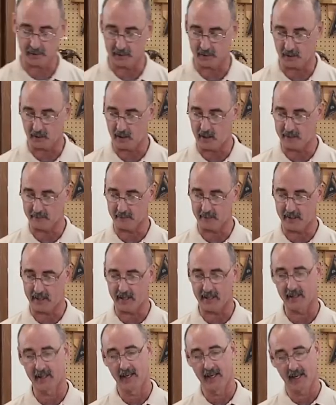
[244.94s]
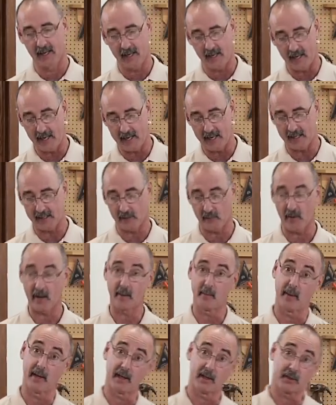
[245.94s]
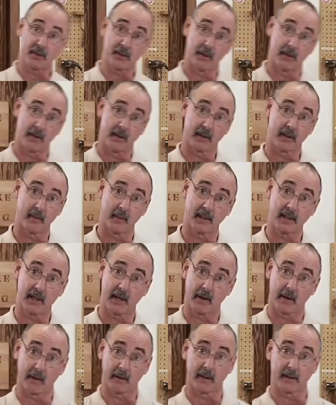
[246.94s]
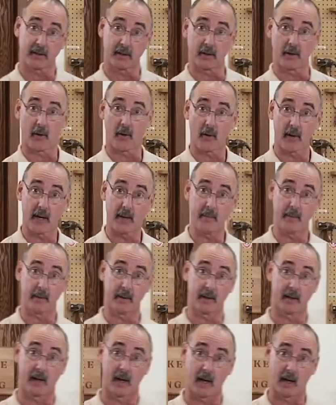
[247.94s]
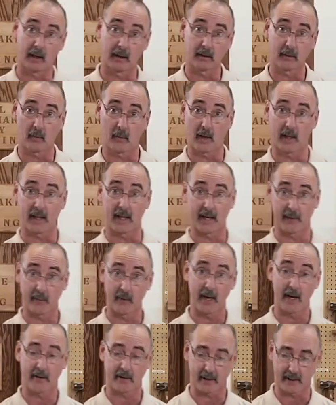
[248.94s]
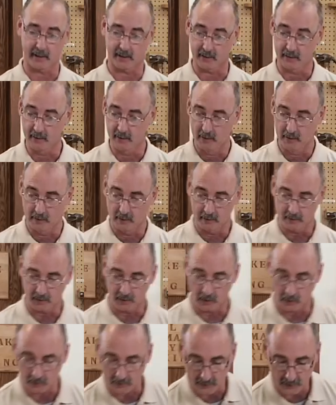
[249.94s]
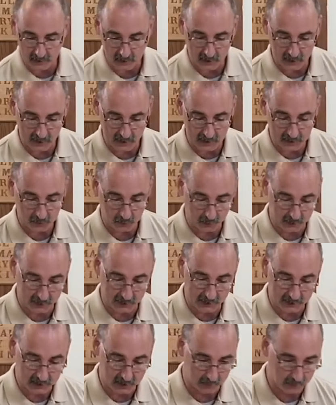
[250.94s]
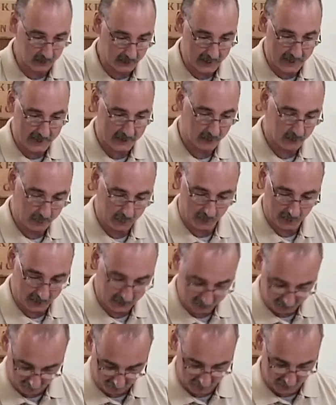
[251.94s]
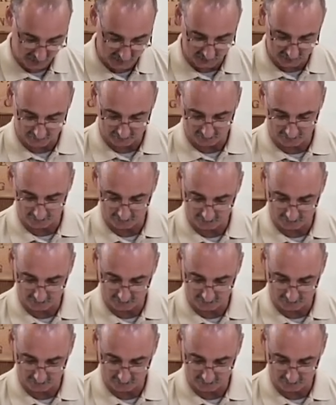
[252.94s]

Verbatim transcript: going to call for that, and I want to make sure that the material doesn't creep at all while I'm routing it. So in this case, we're going to get some lateral pressure on it,